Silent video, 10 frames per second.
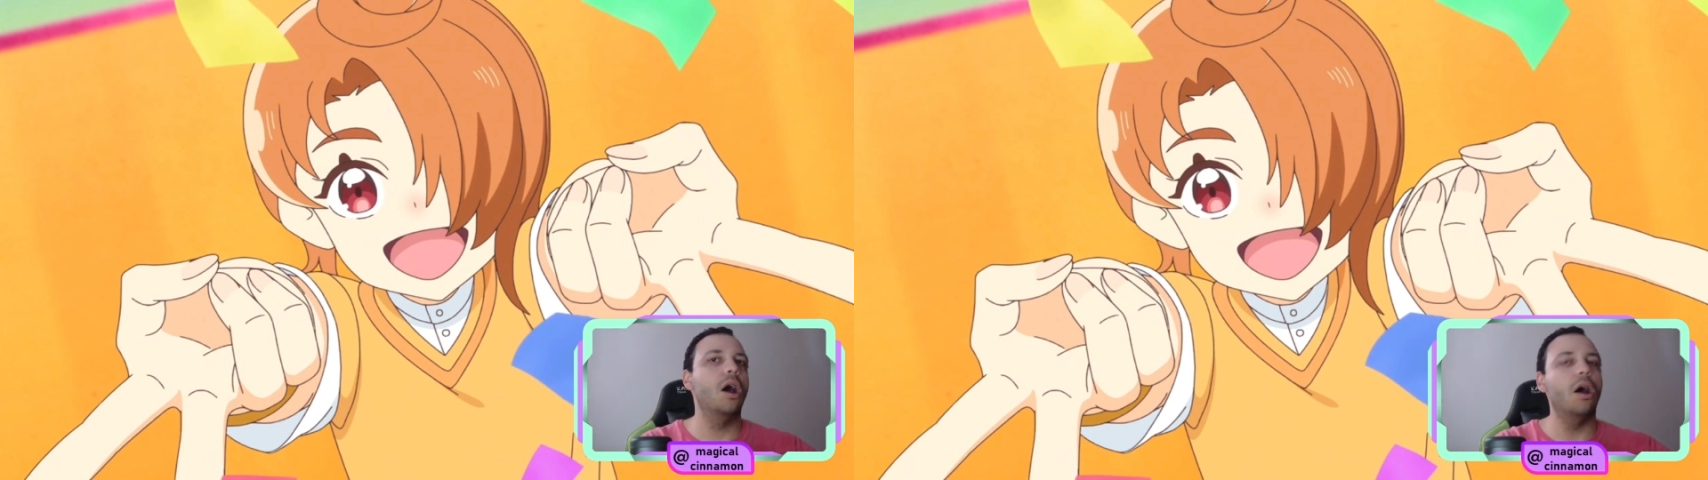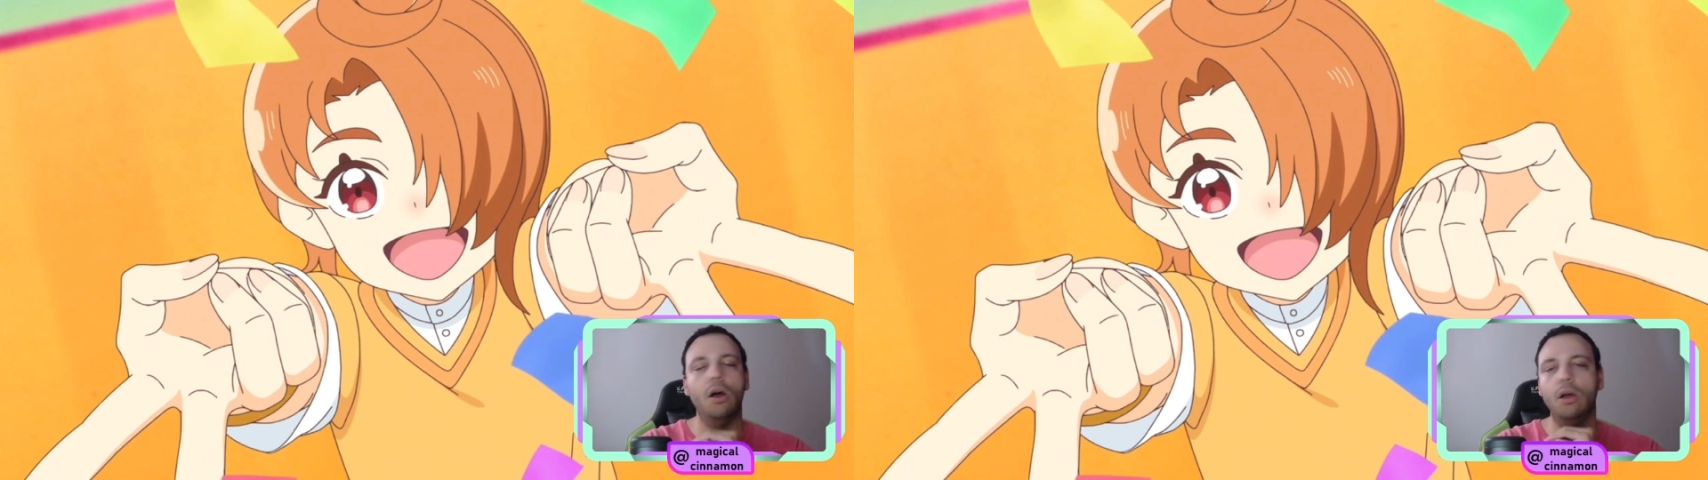
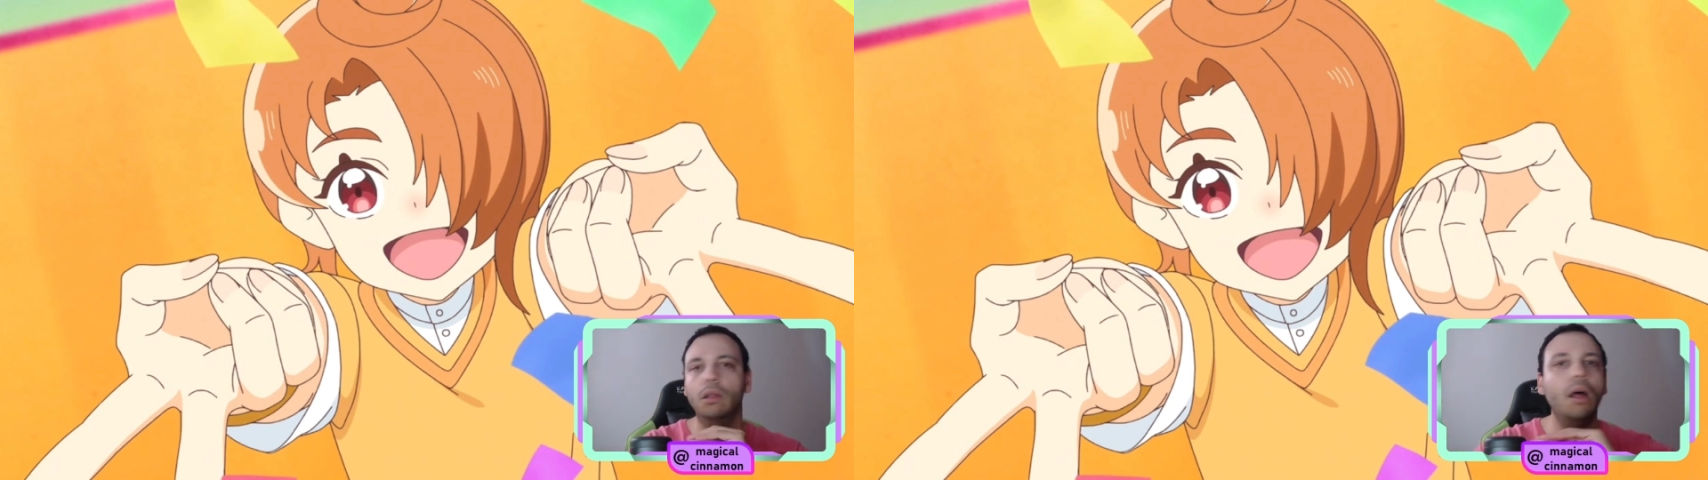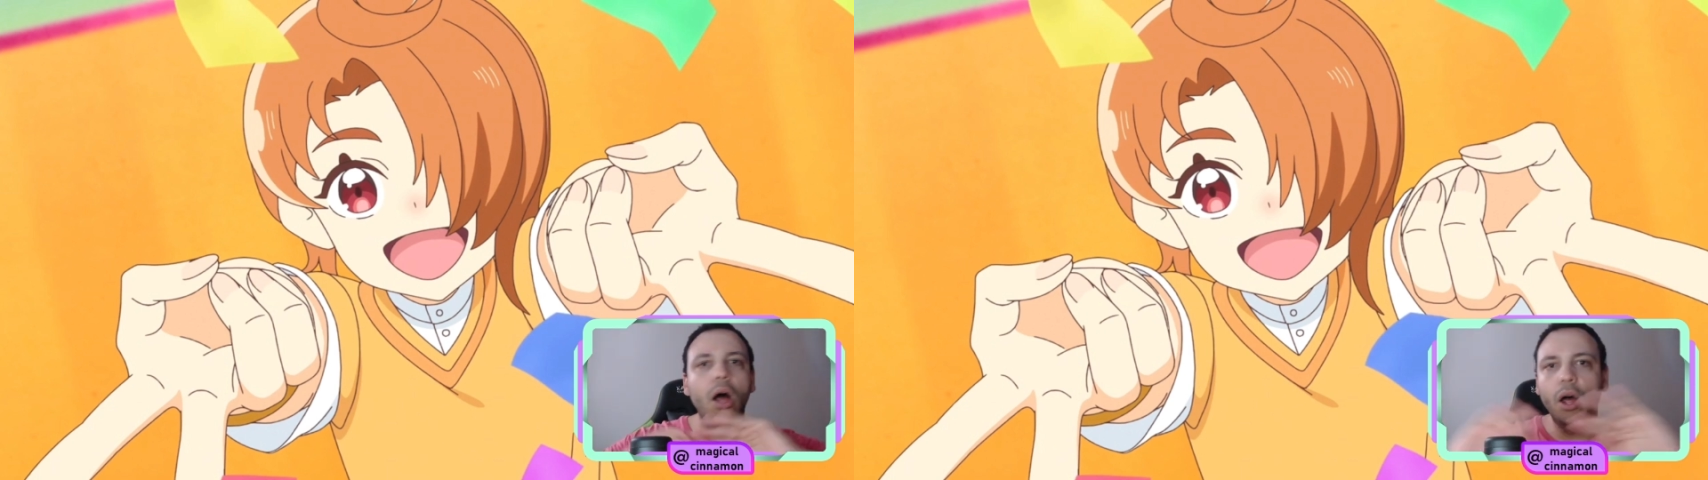
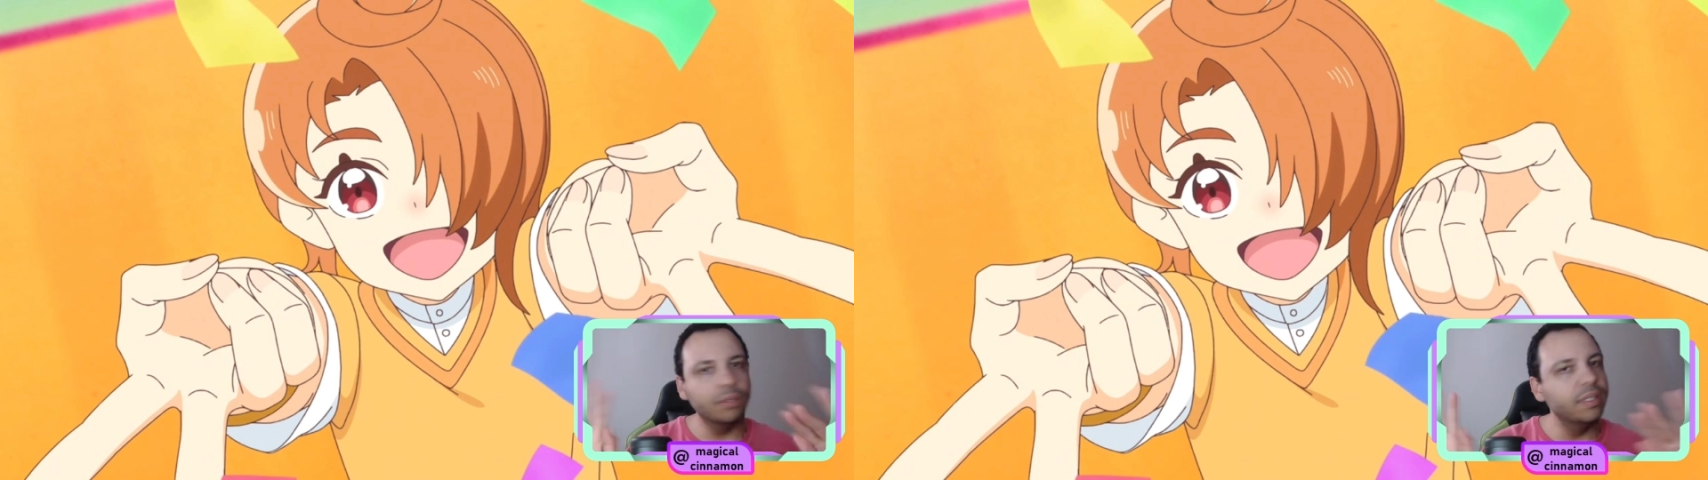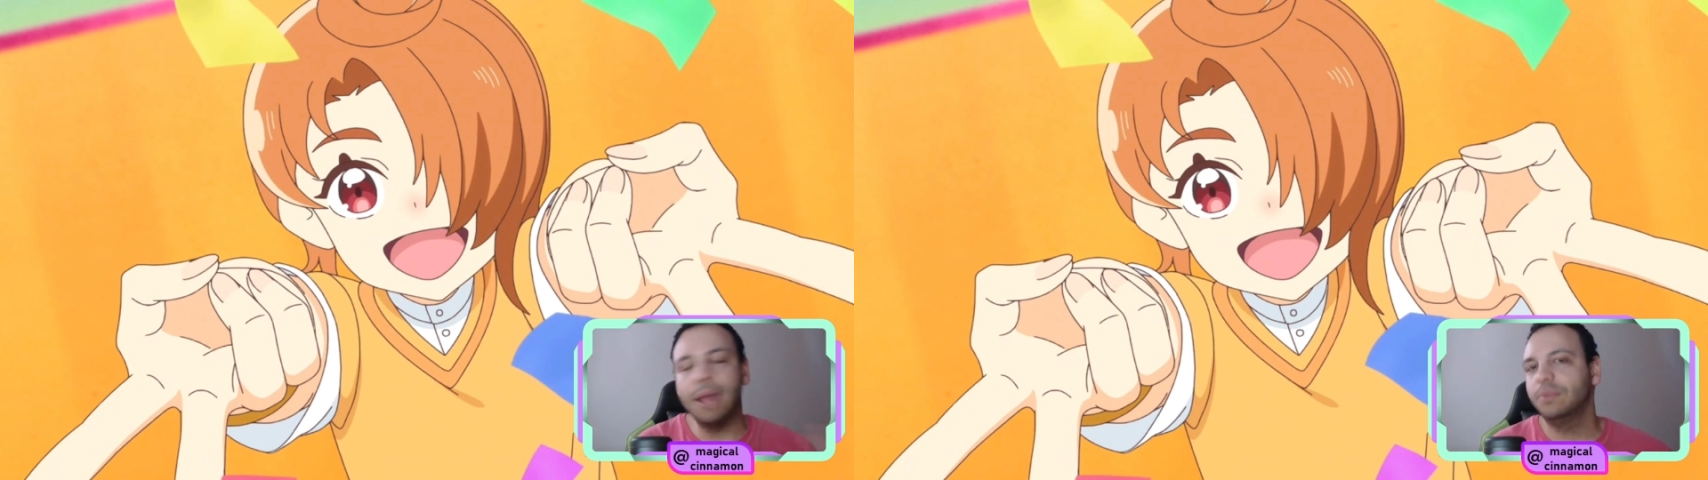all, all
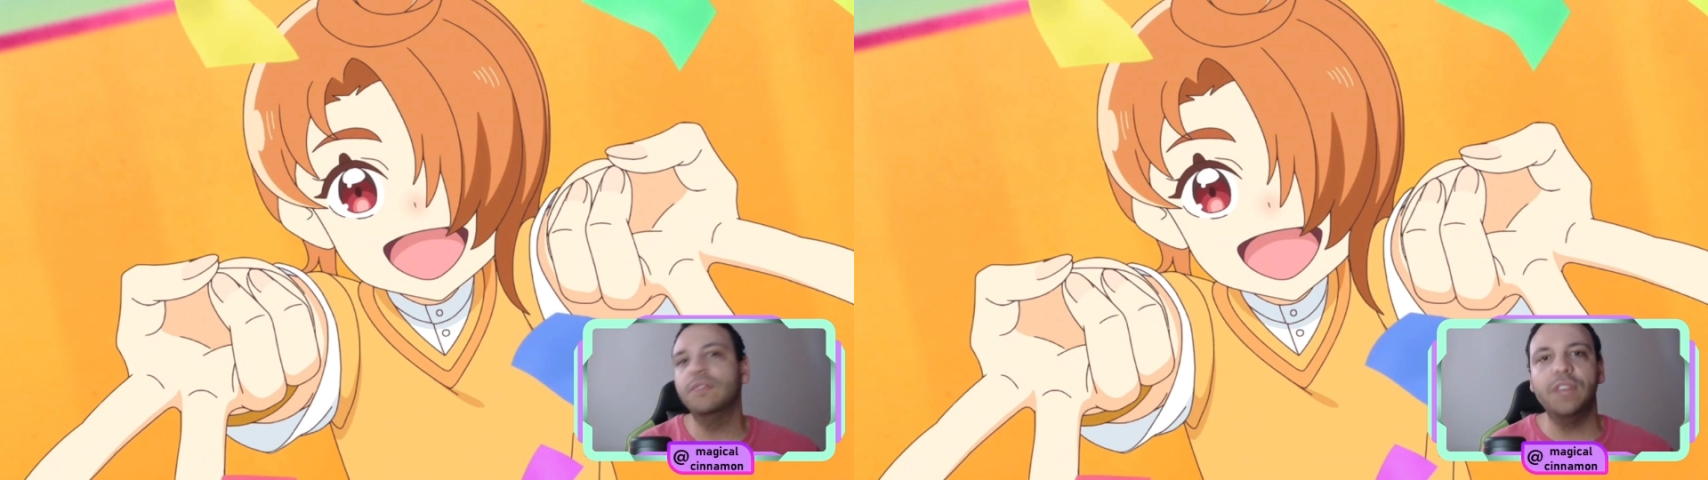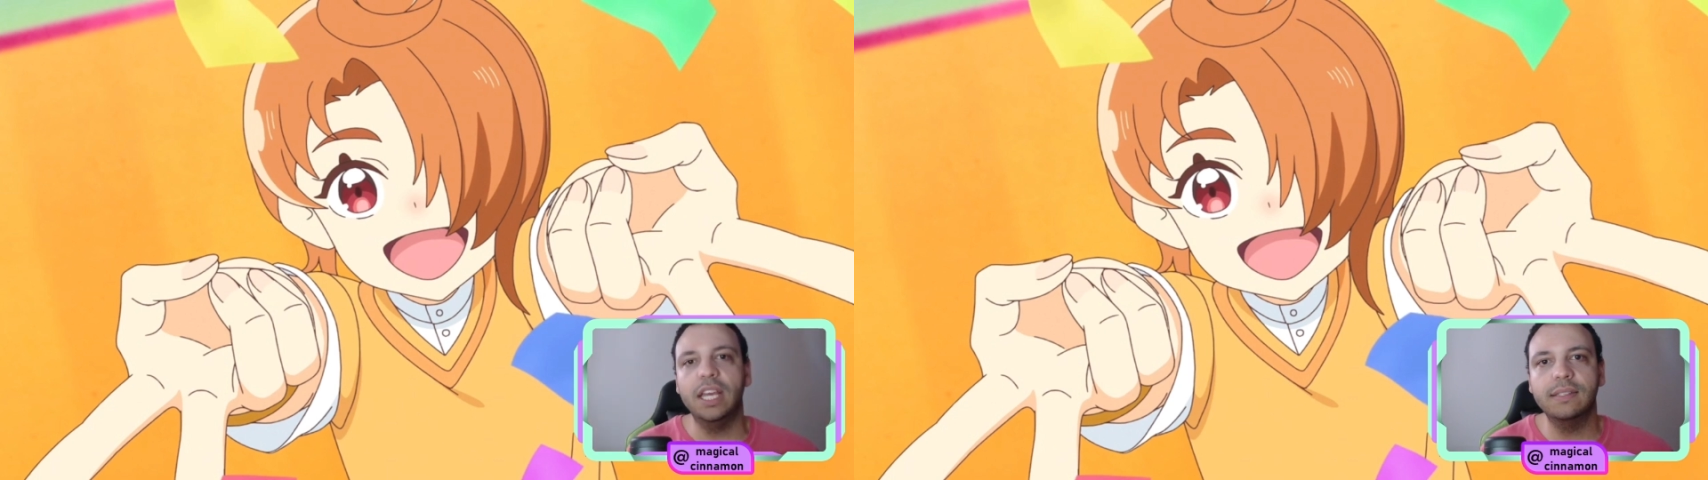types
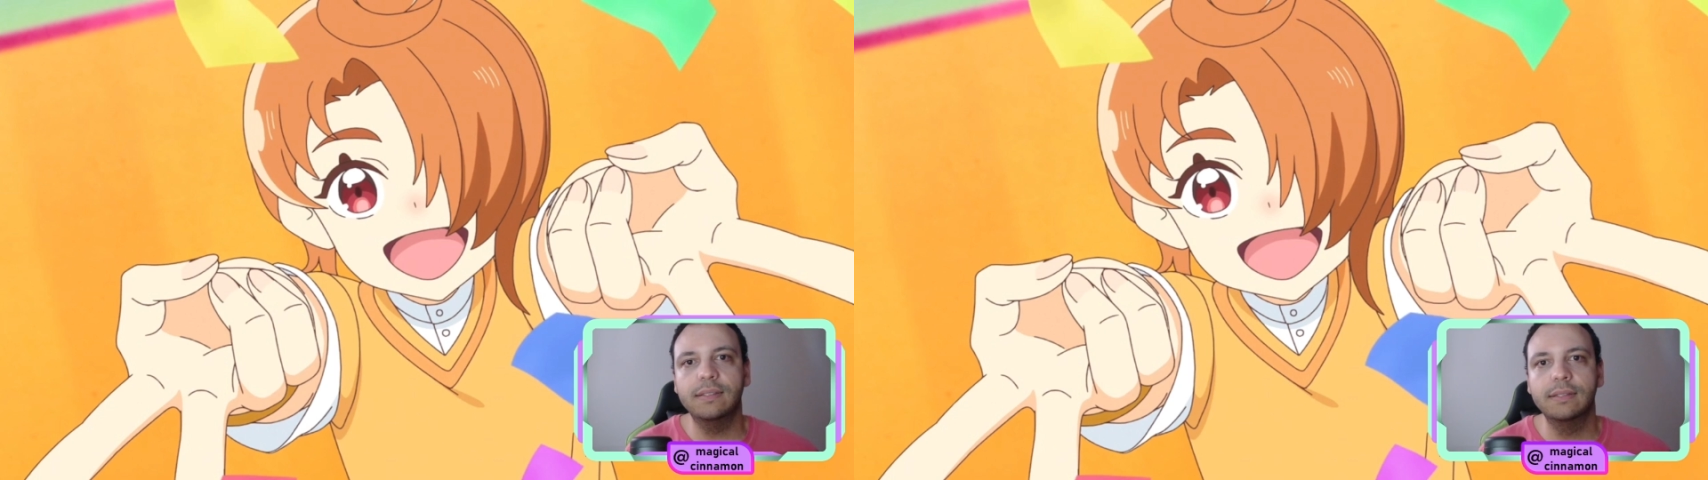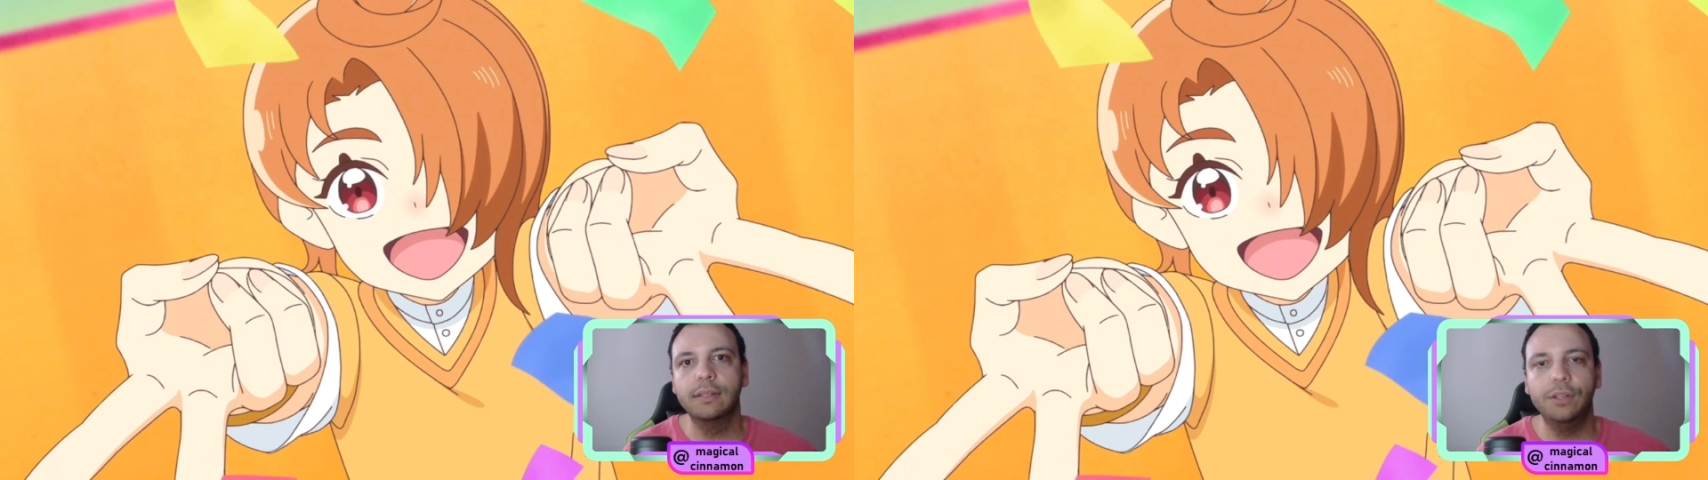of
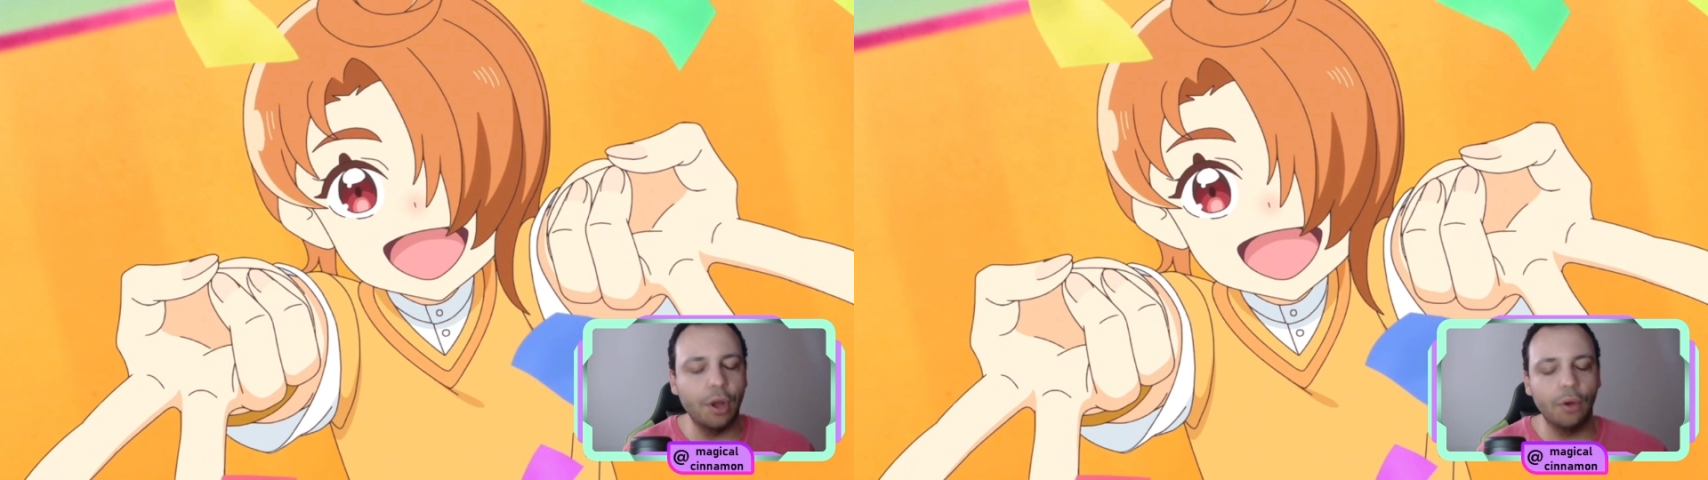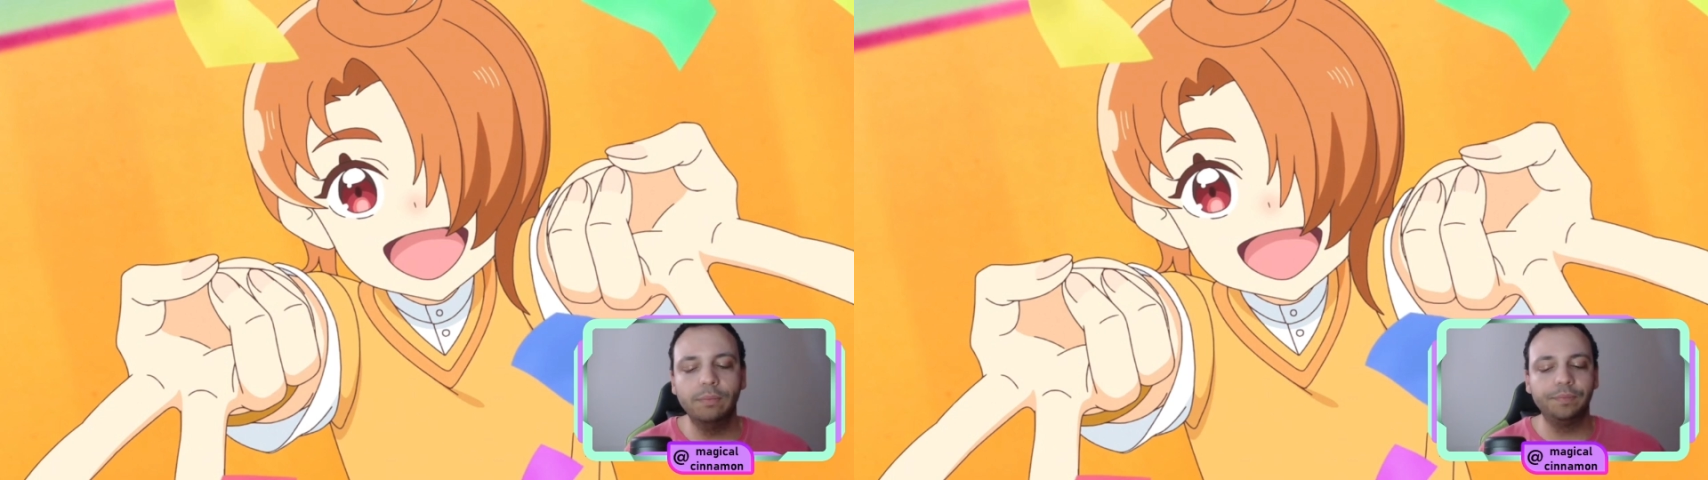kids, you know.